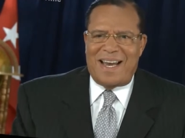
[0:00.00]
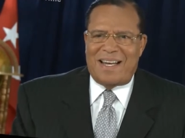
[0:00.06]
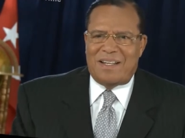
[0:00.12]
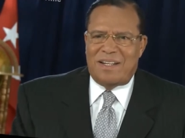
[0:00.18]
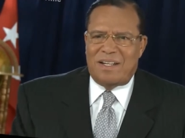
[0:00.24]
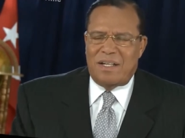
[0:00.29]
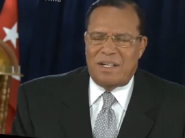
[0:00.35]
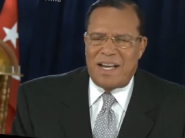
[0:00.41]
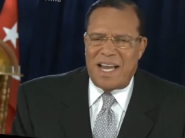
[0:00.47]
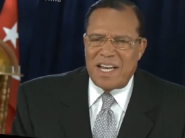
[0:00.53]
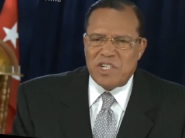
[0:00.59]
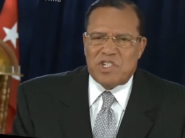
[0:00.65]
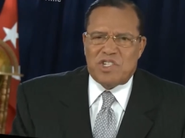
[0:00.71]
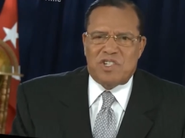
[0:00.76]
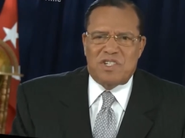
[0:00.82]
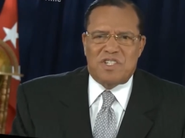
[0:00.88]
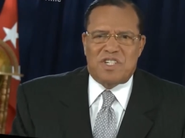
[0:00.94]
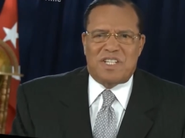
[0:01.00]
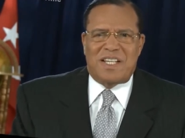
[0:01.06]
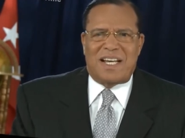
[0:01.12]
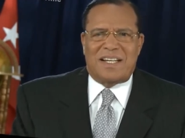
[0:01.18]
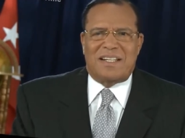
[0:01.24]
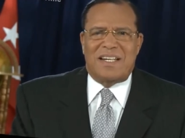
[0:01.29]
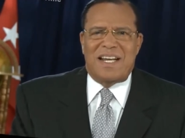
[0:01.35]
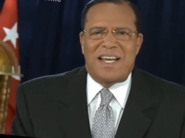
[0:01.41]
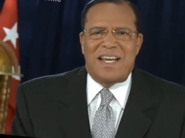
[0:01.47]
And nations
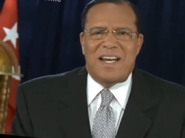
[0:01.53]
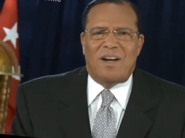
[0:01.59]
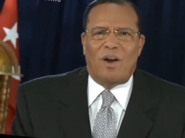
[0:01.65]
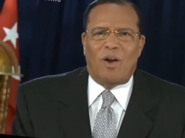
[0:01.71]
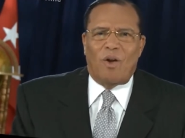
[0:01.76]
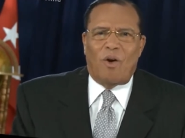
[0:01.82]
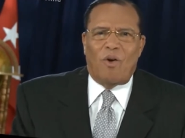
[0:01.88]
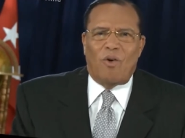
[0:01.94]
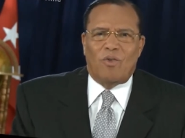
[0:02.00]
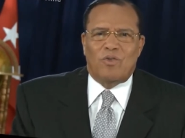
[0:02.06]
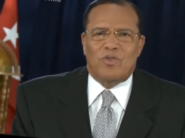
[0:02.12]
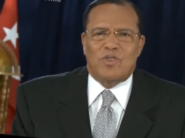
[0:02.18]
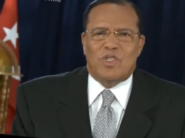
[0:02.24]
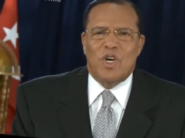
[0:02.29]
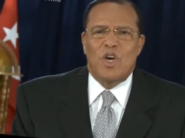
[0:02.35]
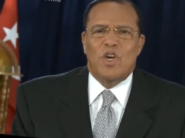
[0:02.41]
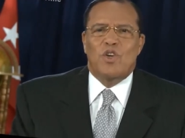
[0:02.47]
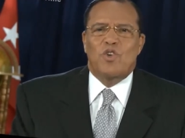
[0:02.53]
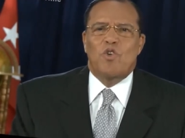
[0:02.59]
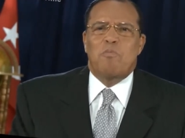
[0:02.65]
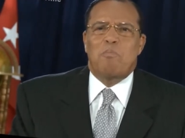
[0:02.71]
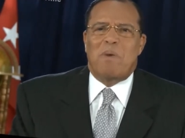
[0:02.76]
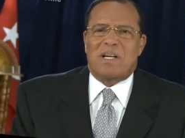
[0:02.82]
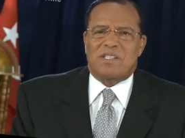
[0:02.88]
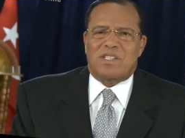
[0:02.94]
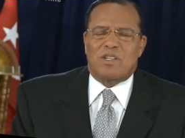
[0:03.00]
that need loans,
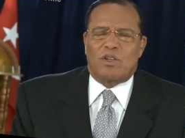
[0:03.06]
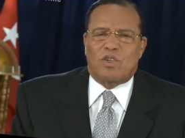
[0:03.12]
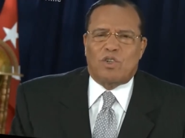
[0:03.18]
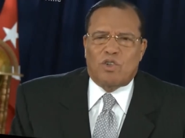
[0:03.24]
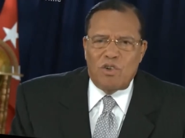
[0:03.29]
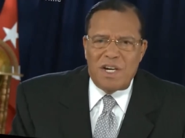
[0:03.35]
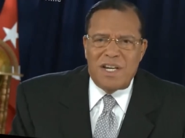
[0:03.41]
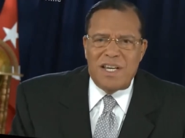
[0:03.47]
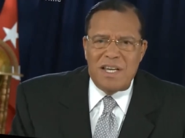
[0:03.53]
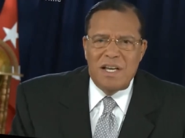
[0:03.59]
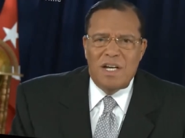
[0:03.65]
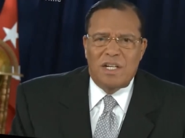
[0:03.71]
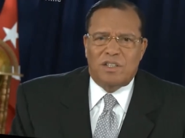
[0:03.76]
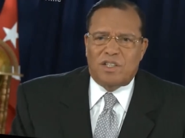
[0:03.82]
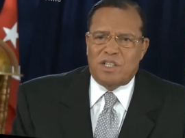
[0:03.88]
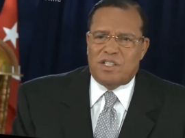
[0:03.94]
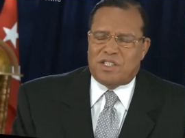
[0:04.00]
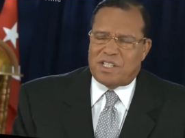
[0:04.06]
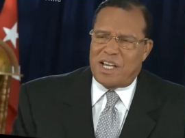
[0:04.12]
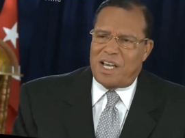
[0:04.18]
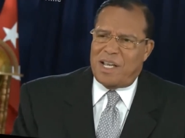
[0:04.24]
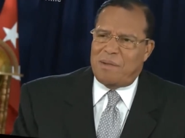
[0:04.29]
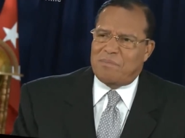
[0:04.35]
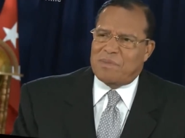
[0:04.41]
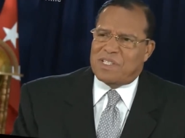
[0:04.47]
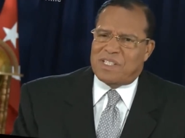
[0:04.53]
you must agree to
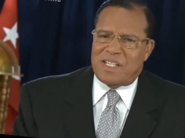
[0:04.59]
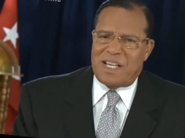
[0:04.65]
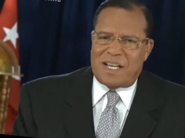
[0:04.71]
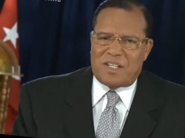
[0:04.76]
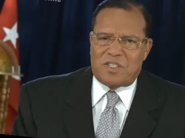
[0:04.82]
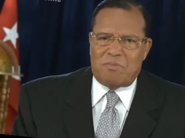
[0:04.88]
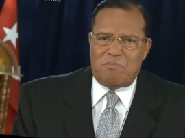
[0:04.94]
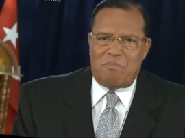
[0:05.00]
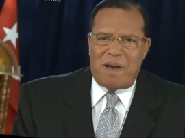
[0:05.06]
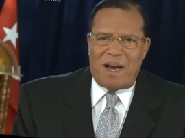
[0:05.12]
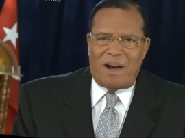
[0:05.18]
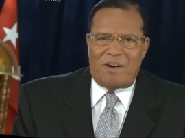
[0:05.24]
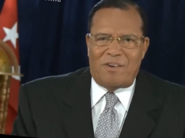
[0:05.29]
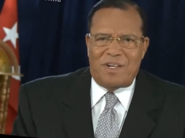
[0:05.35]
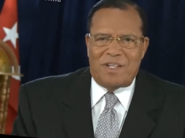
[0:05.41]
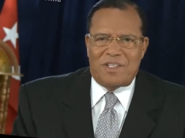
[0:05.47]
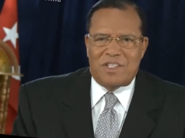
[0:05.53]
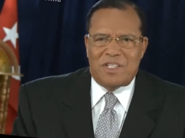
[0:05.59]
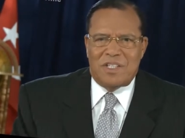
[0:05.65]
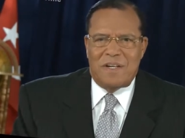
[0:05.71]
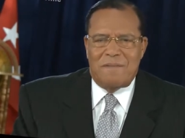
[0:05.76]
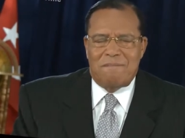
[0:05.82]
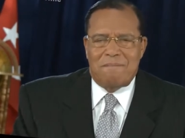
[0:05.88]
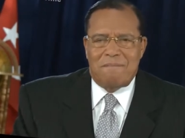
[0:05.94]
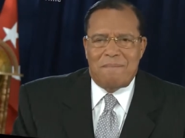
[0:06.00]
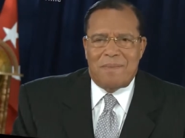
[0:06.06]
same-sex marriage.
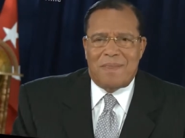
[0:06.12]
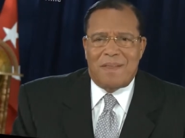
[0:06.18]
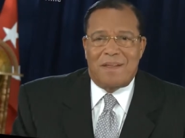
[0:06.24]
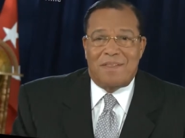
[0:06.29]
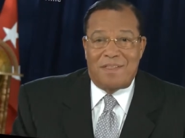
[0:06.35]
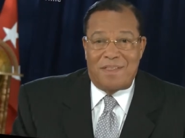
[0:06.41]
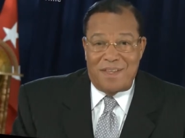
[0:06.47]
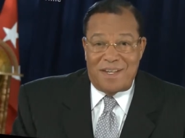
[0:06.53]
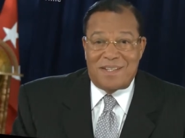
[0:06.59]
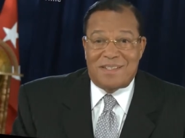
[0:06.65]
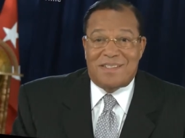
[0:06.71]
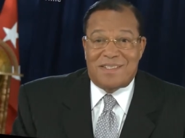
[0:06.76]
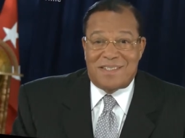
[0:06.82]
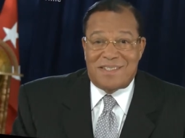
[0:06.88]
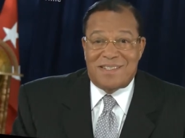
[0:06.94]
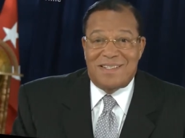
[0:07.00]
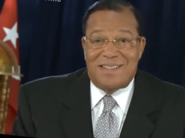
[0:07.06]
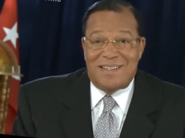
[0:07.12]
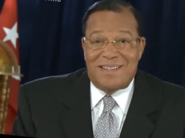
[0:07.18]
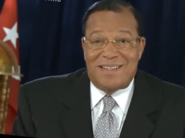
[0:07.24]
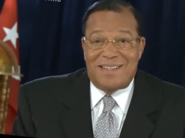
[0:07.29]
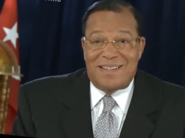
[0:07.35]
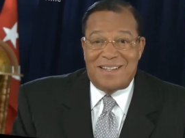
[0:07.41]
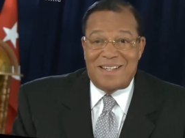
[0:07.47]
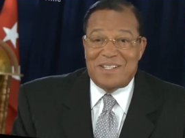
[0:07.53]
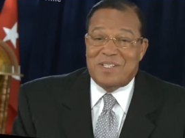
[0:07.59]
This
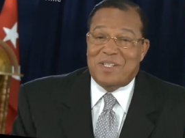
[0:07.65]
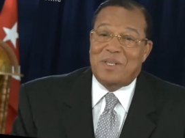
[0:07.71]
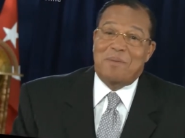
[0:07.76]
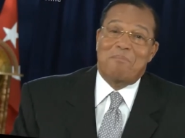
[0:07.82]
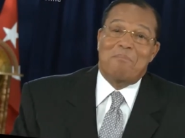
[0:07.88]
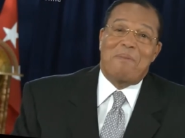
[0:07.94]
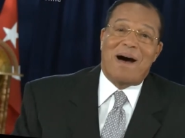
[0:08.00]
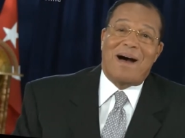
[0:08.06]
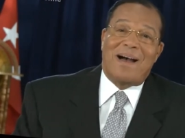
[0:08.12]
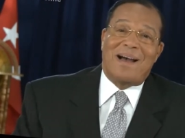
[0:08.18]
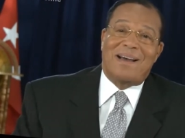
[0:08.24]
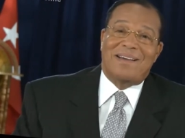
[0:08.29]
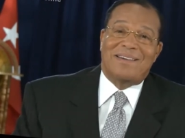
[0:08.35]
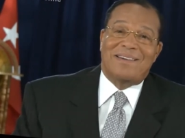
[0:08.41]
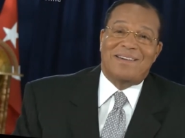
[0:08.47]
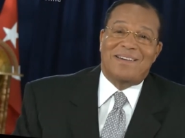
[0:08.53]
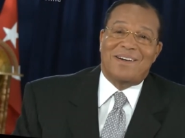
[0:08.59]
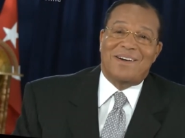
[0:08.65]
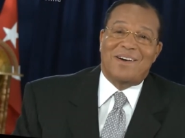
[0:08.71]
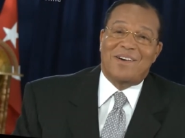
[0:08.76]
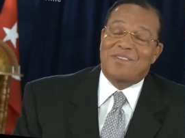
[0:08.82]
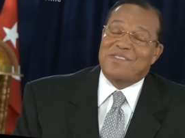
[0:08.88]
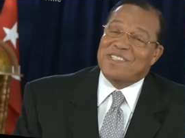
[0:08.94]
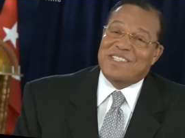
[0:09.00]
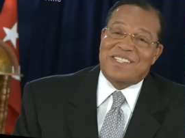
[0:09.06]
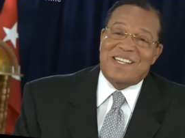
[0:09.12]
is the mind
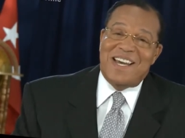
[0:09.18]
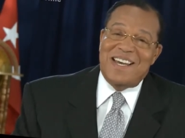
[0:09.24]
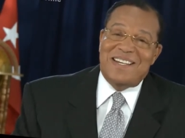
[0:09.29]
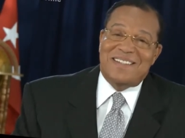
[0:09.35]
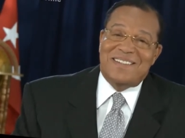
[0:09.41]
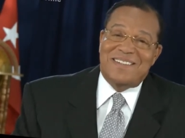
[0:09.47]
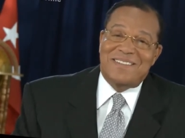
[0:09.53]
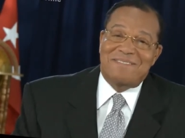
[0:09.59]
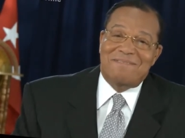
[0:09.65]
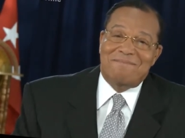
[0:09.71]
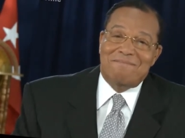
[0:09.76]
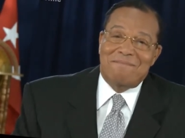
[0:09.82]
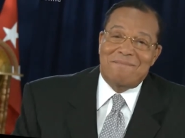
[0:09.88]
of Satan.